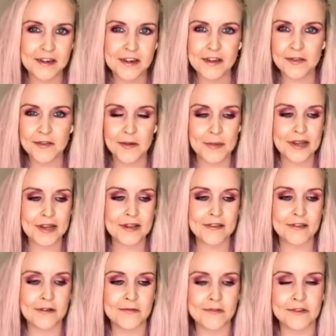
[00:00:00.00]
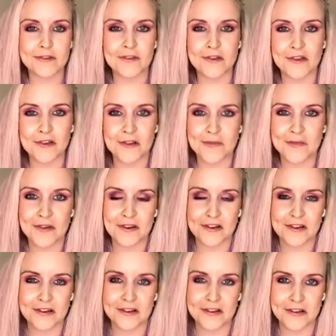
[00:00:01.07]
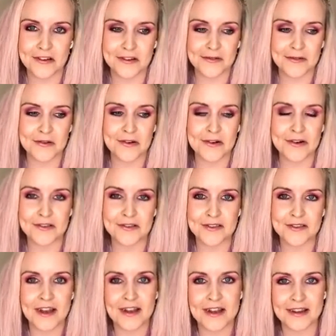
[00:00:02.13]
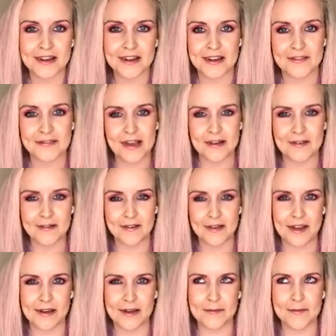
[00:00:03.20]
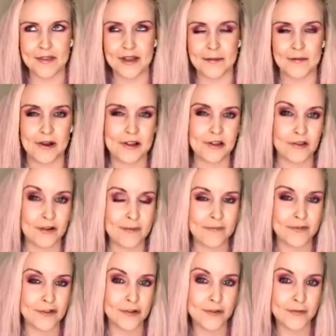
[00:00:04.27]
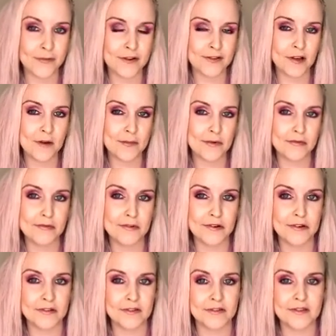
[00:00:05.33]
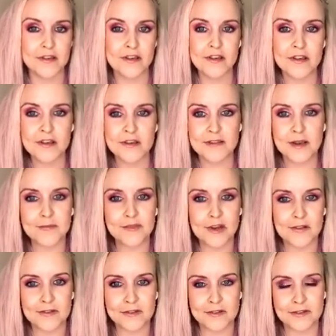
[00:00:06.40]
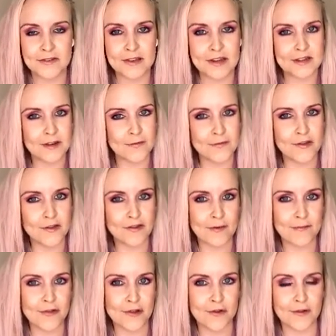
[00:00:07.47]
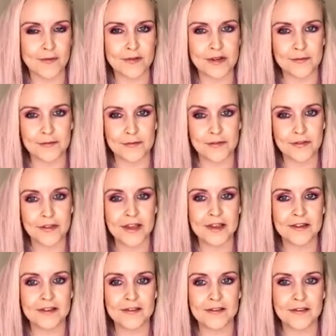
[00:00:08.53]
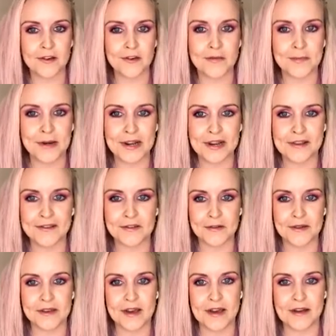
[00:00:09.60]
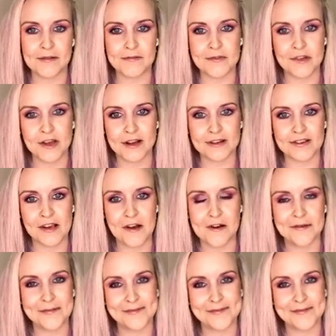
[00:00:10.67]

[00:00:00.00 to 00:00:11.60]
So please don't just assume that, you're going to stay in that same like strength shoe, for example, because some dancers need different strength shoes for different things. So please go and get checked out.